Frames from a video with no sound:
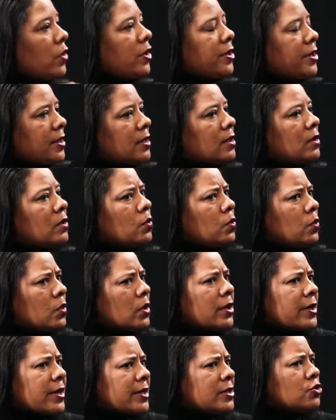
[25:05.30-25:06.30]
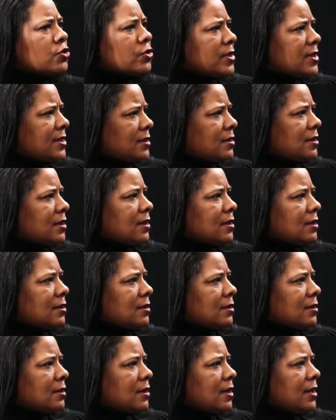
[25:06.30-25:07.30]
we're interested
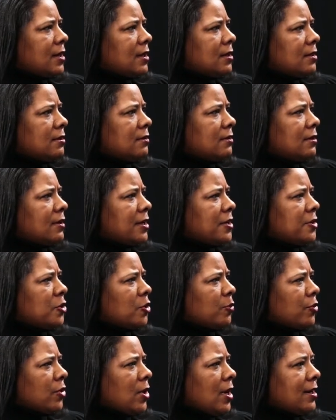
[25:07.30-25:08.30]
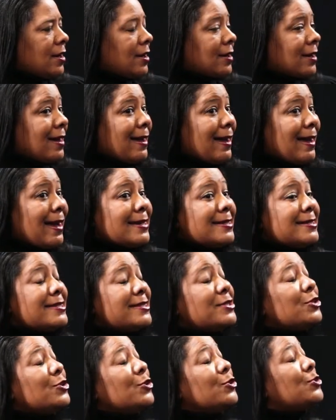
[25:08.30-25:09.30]
in your product." I
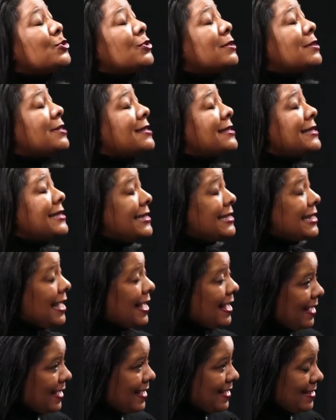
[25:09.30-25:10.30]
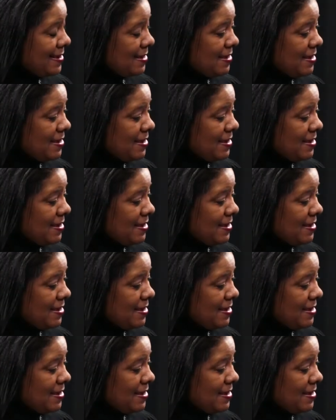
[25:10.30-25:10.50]
still to this day,